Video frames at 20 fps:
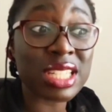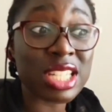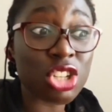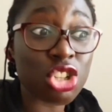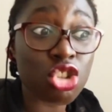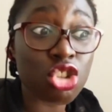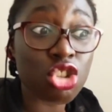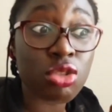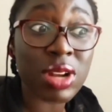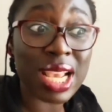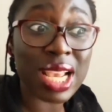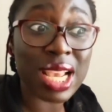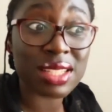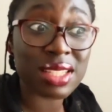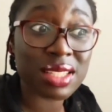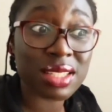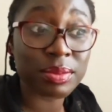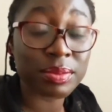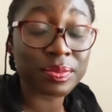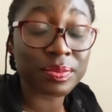
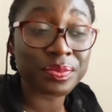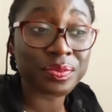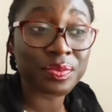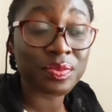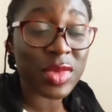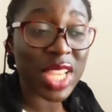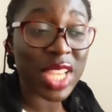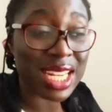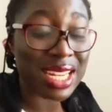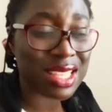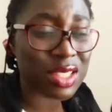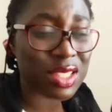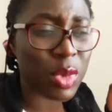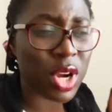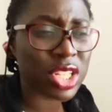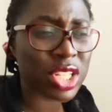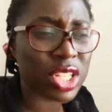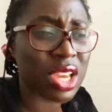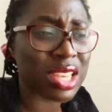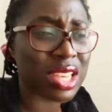distress, in as
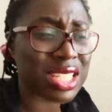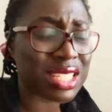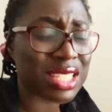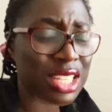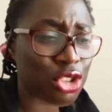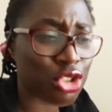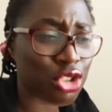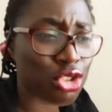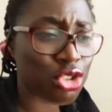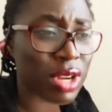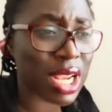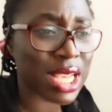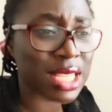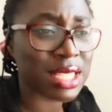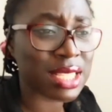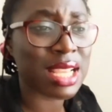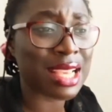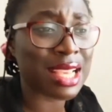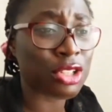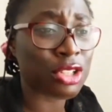much as
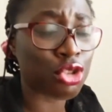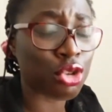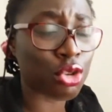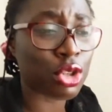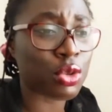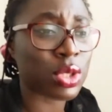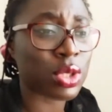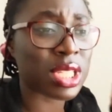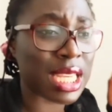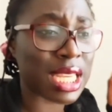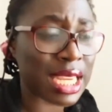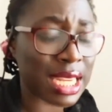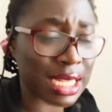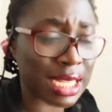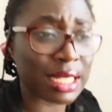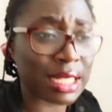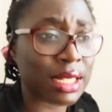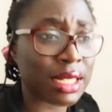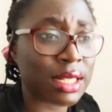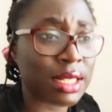distressed as George was
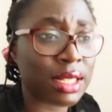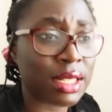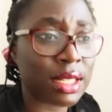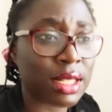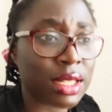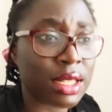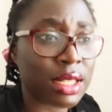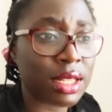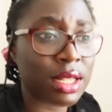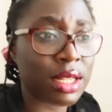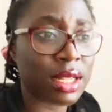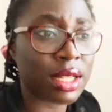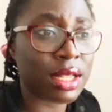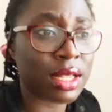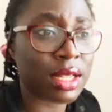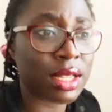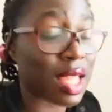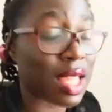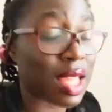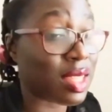in,
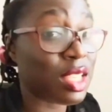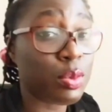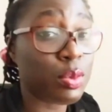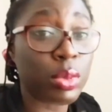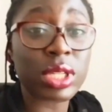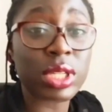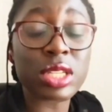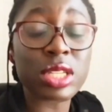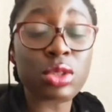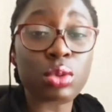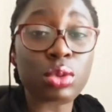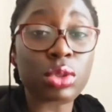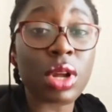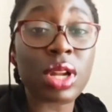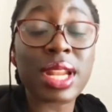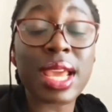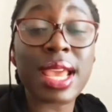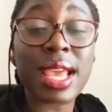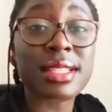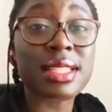that this police would
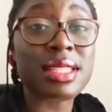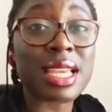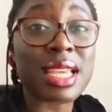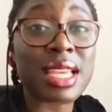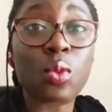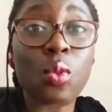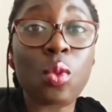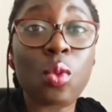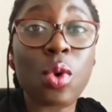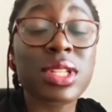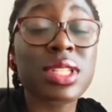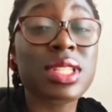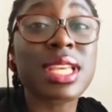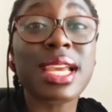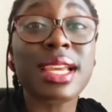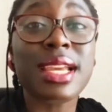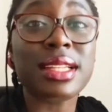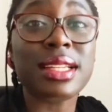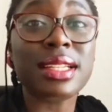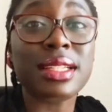not hesitate one
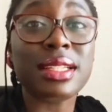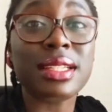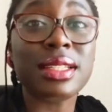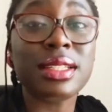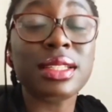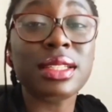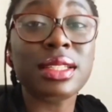second.